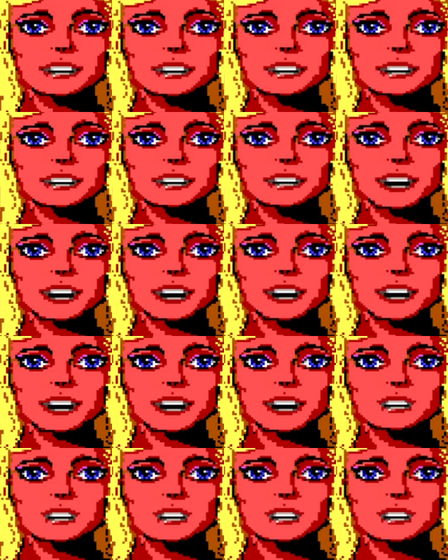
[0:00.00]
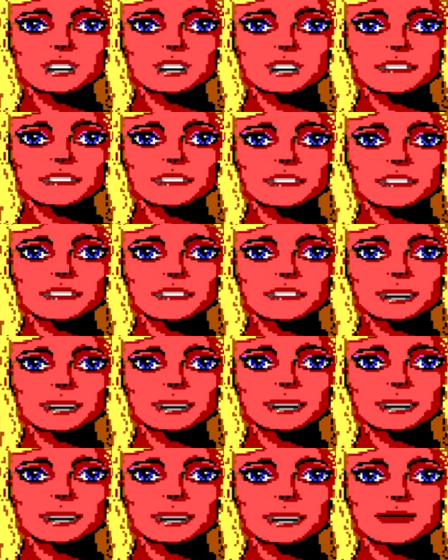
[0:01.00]
I will help you in any way I
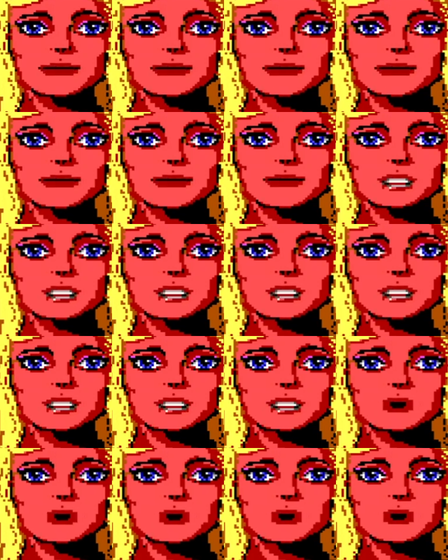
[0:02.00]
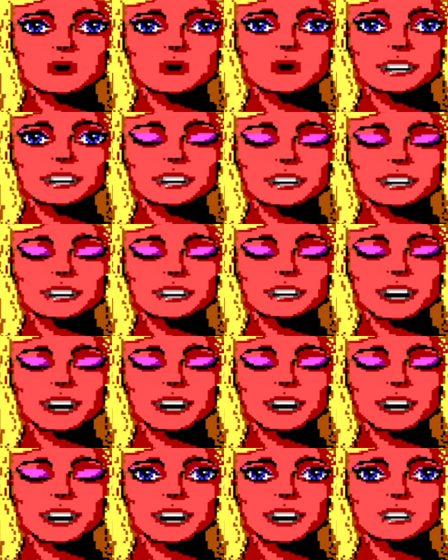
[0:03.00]
can, Genesta. How can I find
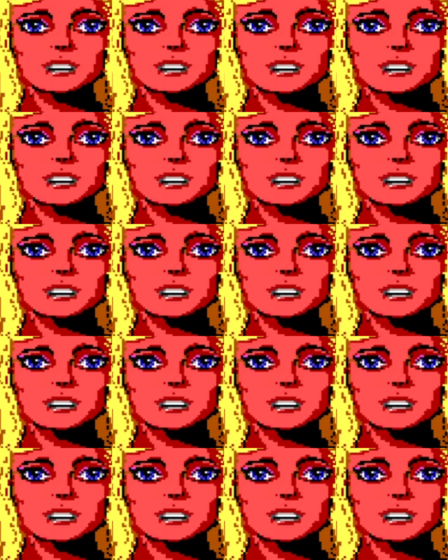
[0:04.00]
Lolotte?